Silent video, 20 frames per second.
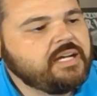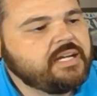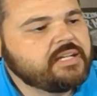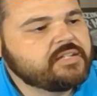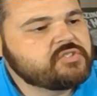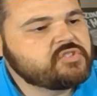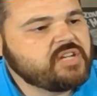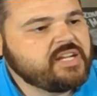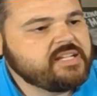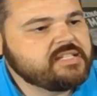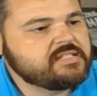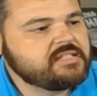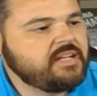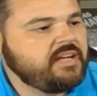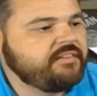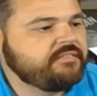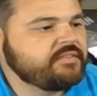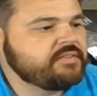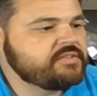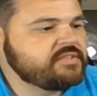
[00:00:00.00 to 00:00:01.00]
chase
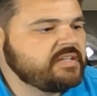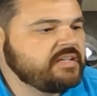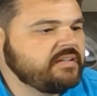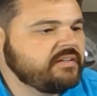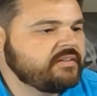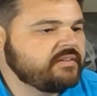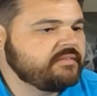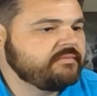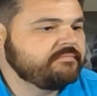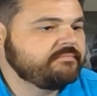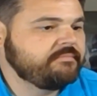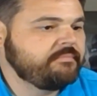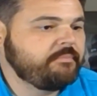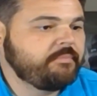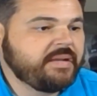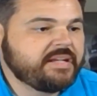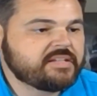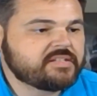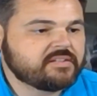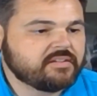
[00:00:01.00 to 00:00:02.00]
covers here,
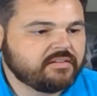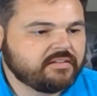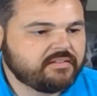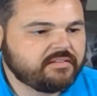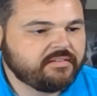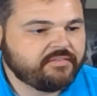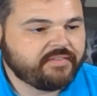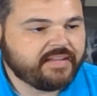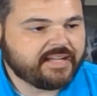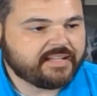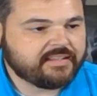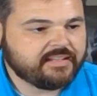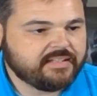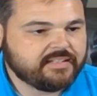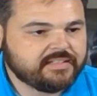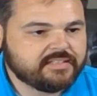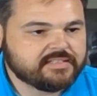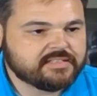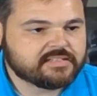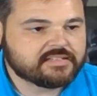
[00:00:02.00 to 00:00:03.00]
based on the fact that
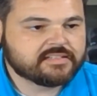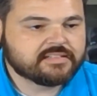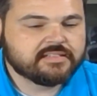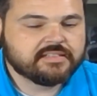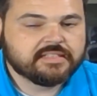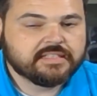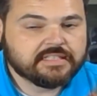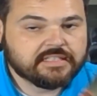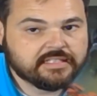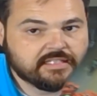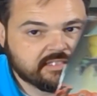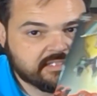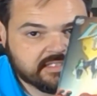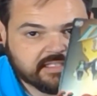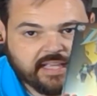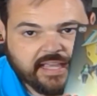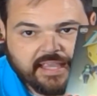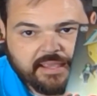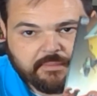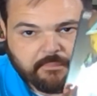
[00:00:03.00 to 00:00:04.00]
it is
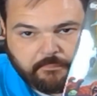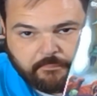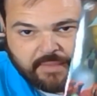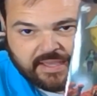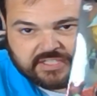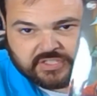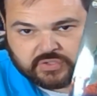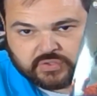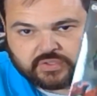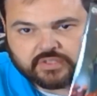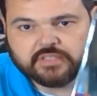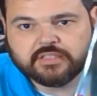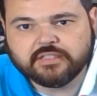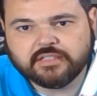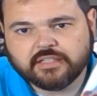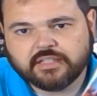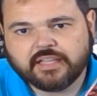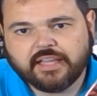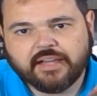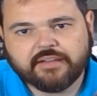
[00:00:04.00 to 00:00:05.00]
a metal
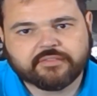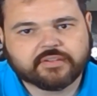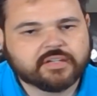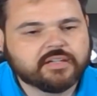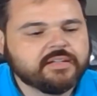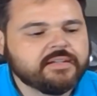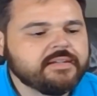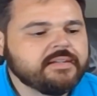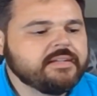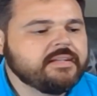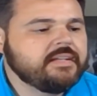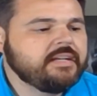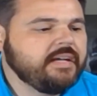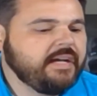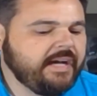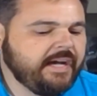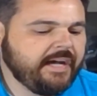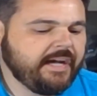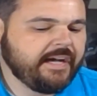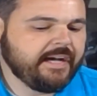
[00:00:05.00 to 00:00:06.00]
cover.
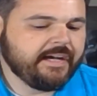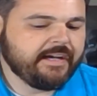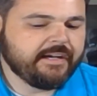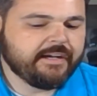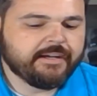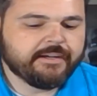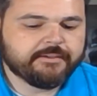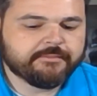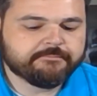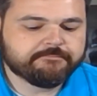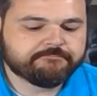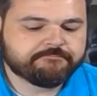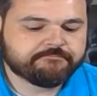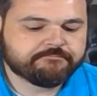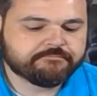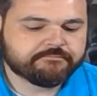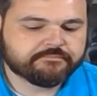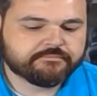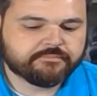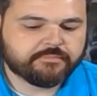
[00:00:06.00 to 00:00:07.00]

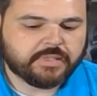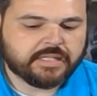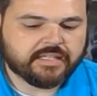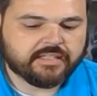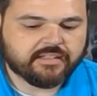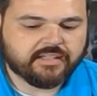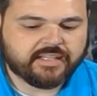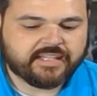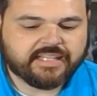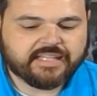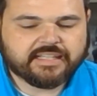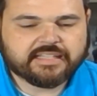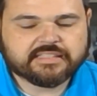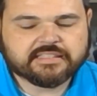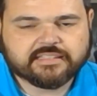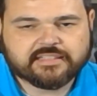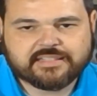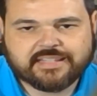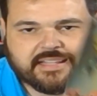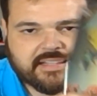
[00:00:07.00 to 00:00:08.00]
But again,
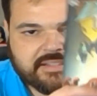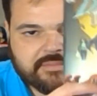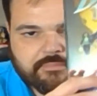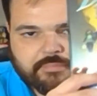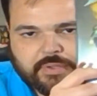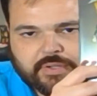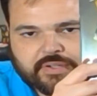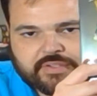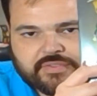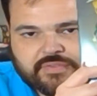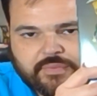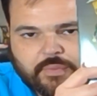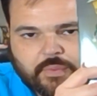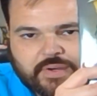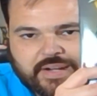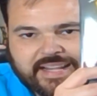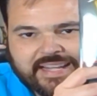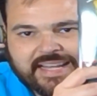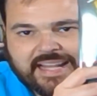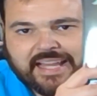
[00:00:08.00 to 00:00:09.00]
so this book's
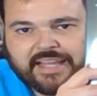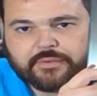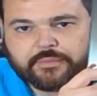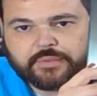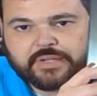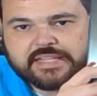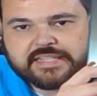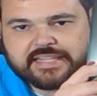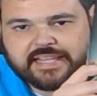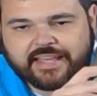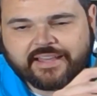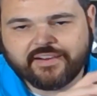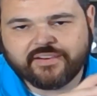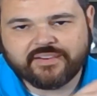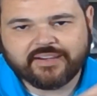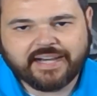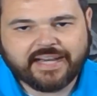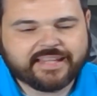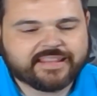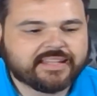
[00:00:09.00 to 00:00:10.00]
$4.99
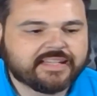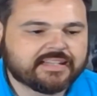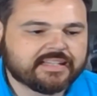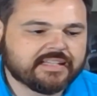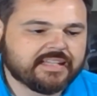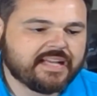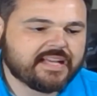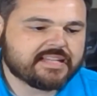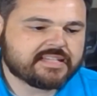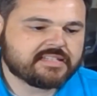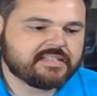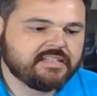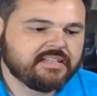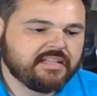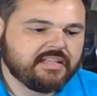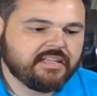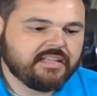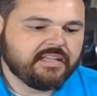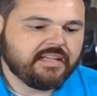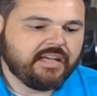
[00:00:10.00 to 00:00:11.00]
retail. I think the last
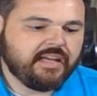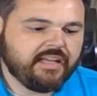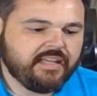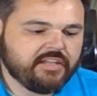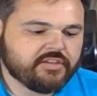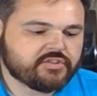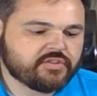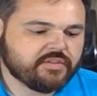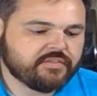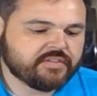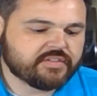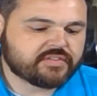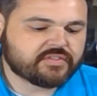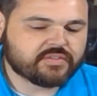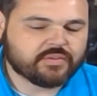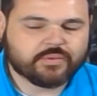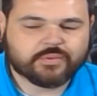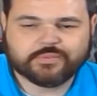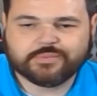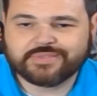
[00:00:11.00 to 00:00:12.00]
issue of this
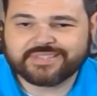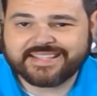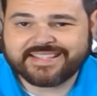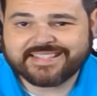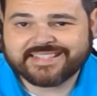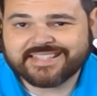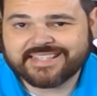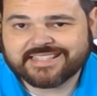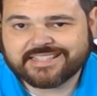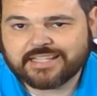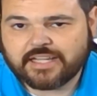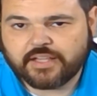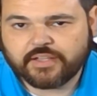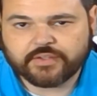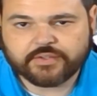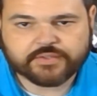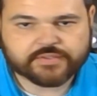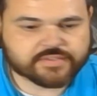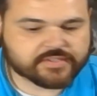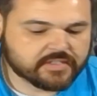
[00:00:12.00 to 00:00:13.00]
sold was like
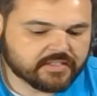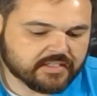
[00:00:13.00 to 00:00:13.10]
$6,